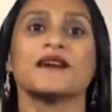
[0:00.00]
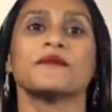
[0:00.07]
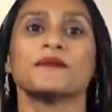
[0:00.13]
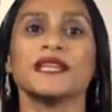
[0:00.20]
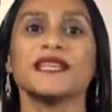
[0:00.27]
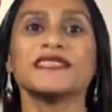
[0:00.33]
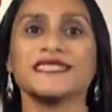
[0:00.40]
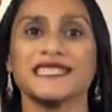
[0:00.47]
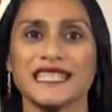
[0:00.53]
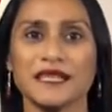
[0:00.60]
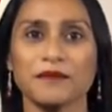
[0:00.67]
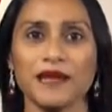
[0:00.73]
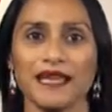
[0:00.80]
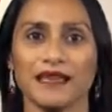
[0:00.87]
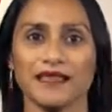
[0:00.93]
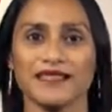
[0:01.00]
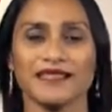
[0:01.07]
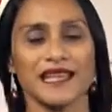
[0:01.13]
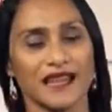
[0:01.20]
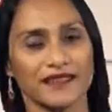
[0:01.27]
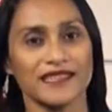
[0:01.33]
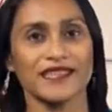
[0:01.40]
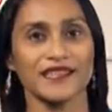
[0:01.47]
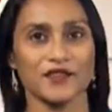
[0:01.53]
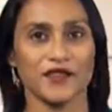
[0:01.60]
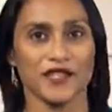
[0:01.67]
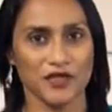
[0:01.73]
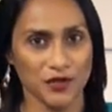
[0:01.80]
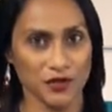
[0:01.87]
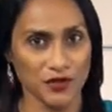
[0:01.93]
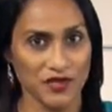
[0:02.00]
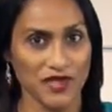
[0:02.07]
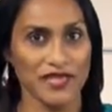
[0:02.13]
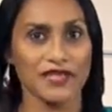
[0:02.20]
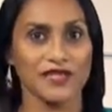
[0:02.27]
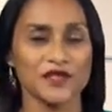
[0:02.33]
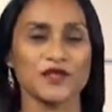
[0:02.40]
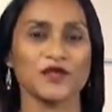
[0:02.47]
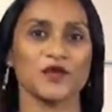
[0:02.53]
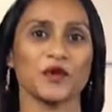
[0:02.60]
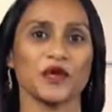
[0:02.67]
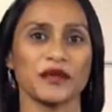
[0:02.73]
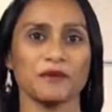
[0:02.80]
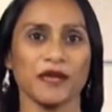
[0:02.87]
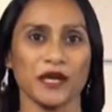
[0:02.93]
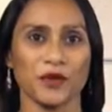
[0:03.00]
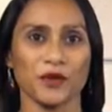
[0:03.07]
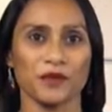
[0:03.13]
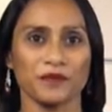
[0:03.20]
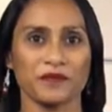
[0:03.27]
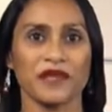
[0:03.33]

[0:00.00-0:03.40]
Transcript: please email us at the address you see scrolling below